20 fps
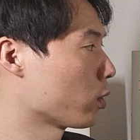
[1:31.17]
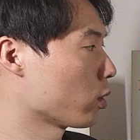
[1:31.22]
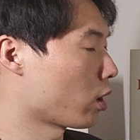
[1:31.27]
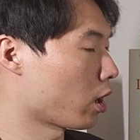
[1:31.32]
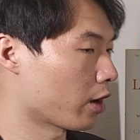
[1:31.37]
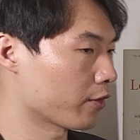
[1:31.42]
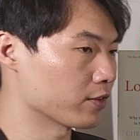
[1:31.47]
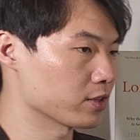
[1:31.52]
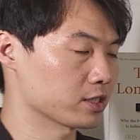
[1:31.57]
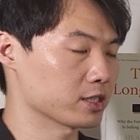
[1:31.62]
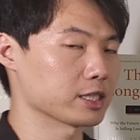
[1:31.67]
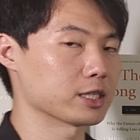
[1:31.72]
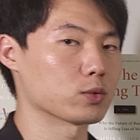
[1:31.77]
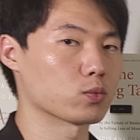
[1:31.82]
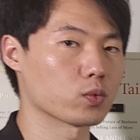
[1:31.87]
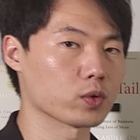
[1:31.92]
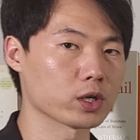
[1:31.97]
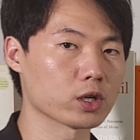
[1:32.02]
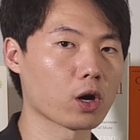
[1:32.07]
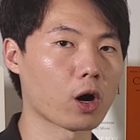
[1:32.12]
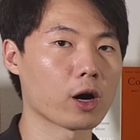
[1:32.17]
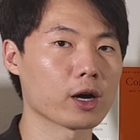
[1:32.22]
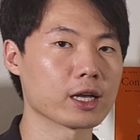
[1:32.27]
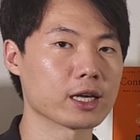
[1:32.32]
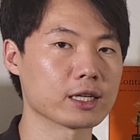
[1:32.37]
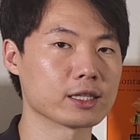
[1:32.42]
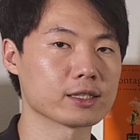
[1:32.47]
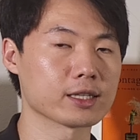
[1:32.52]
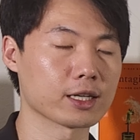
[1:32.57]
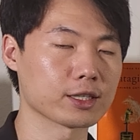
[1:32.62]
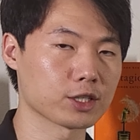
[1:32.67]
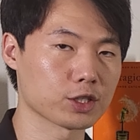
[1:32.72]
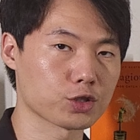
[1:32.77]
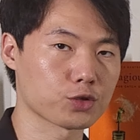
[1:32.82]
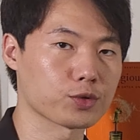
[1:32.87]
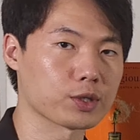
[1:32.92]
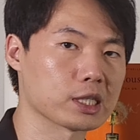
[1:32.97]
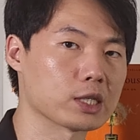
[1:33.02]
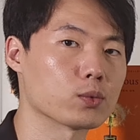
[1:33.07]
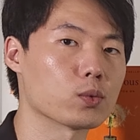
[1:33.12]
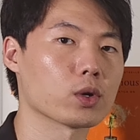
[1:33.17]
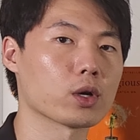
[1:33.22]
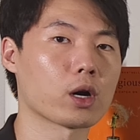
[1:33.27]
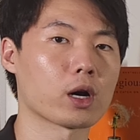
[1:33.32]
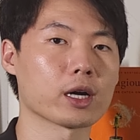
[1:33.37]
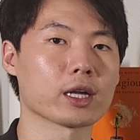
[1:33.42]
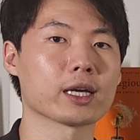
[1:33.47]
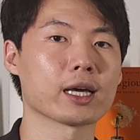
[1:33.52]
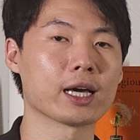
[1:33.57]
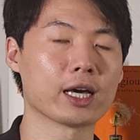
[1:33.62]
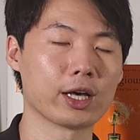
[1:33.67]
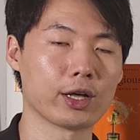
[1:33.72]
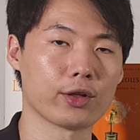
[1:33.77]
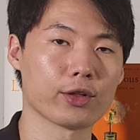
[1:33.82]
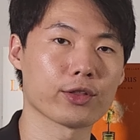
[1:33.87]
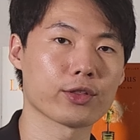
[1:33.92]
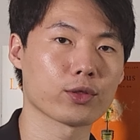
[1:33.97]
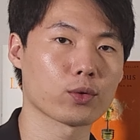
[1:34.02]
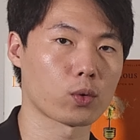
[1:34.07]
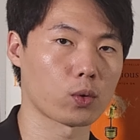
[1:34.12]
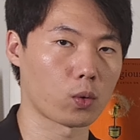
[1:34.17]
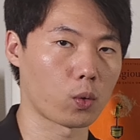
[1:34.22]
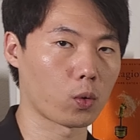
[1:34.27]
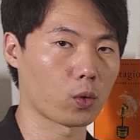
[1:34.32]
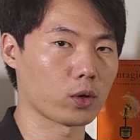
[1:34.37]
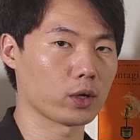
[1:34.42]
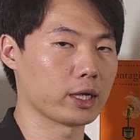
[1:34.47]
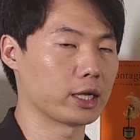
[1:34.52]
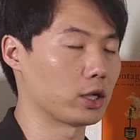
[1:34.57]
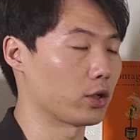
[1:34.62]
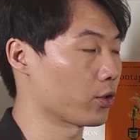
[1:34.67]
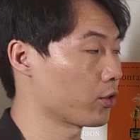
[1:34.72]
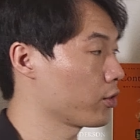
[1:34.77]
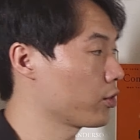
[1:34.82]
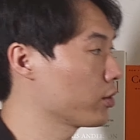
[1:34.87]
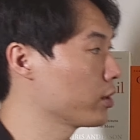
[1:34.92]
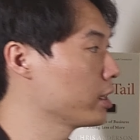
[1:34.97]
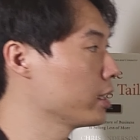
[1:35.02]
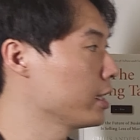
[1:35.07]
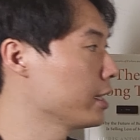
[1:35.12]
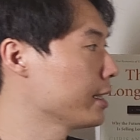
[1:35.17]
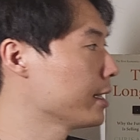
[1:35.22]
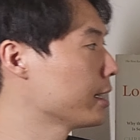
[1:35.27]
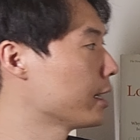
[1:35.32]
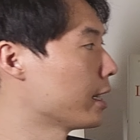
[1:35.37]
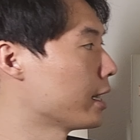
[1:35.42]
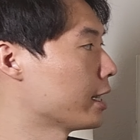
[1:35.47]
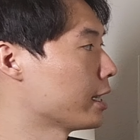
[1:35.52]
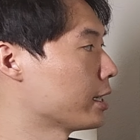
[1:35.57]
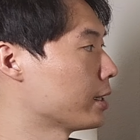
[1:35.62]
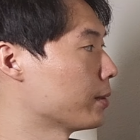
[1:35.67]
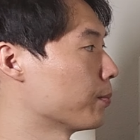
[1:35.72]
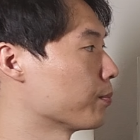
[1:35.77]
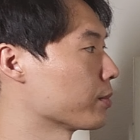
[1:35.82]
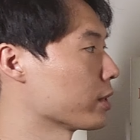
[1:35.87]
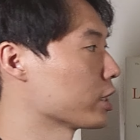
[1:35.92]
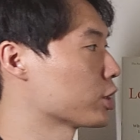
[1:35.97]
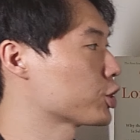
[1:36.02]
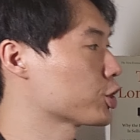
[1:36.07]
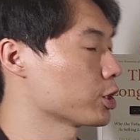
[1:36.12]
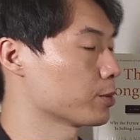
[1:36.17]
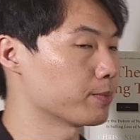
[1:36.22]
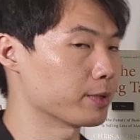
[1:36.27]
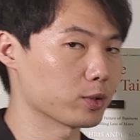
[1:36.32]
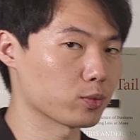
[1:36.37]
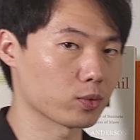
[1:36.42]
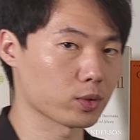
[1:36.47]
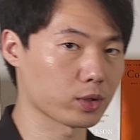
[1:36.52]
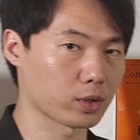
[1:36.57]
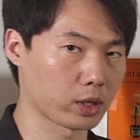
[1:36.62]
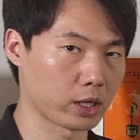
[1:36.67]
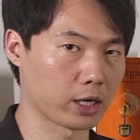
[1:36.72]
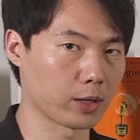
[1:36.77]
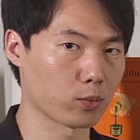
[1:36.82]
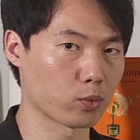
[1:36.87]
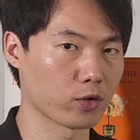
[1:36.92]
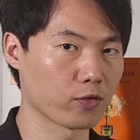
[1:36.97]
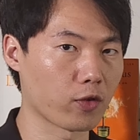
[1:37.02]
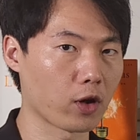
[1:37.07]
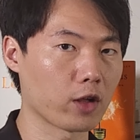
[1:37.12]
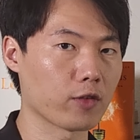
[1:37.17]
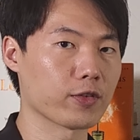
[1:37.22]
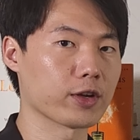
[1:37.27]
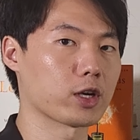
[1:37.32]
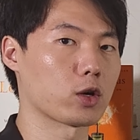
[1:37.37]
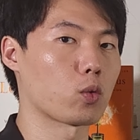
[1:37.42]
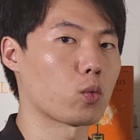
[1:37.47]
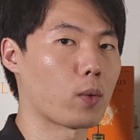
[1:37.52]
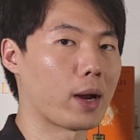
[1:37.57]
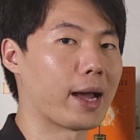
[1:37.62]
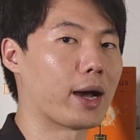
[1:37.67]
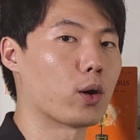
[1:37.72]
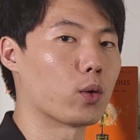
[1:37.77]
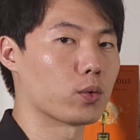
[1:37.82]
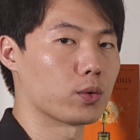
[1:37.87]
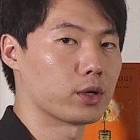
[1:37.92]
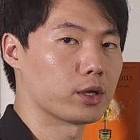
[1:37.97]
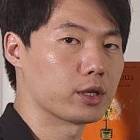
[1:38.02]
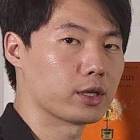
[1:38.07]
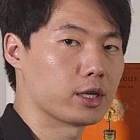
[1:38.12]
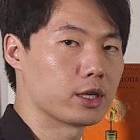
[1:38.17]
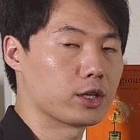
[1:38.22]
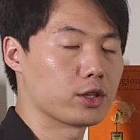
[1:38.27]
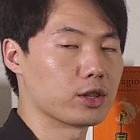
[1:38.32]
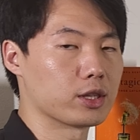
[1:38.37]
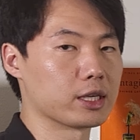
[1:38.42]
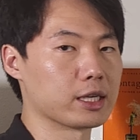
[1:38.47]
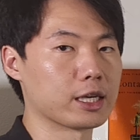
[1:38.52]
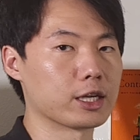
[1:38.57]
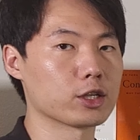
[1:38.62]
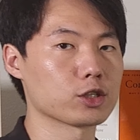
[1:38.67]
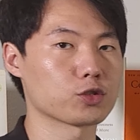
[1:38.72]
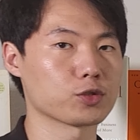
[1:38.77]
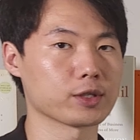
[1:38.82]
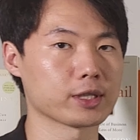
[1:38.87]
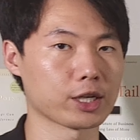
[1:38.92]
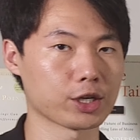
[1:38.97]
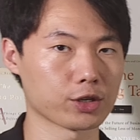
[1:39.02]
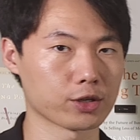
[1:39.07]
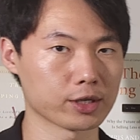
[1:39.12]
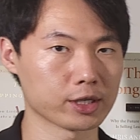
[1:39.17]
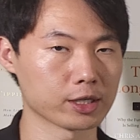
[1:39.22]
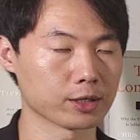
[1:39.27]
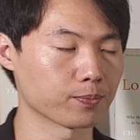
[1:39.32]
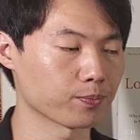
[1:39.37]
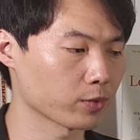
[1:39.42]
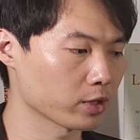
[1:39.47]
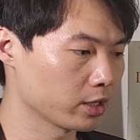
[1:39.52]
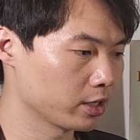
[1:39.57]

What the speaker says: Obviously, regarding dentistry, regarding health or oral health, it should be revolving around the industry that you're in.